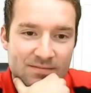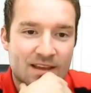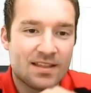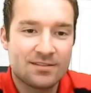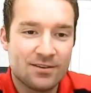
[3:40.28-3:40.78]

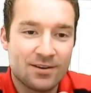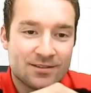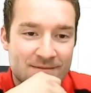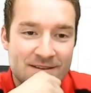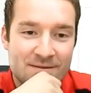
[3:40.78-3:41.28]
Yeah, that's
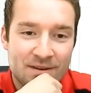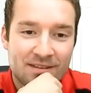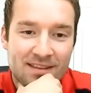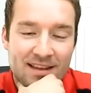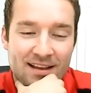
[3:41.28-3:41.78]
awesome that you're
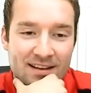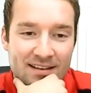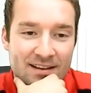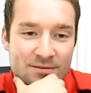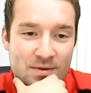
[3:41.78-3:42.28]
building that, and
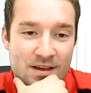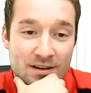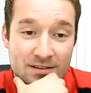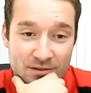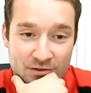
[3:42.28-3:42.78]
that's
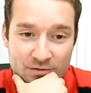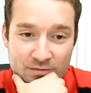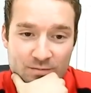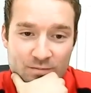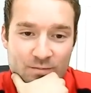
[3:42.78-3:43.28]
because
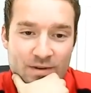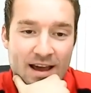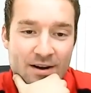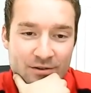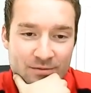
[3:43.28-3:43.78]

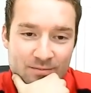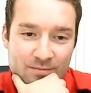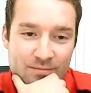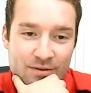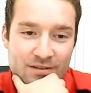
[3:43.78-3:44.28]
Kara's
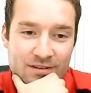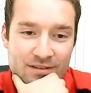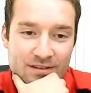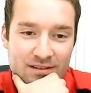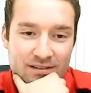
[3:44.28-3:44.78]
putting you
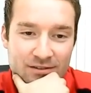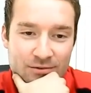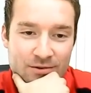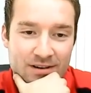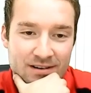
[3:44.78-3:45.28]
to the
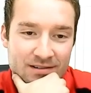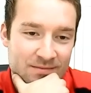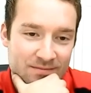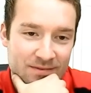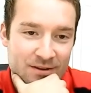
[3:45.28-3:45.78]
sword here.
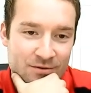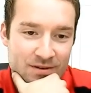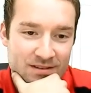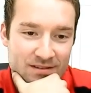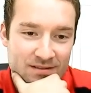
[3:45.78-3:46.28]
She wants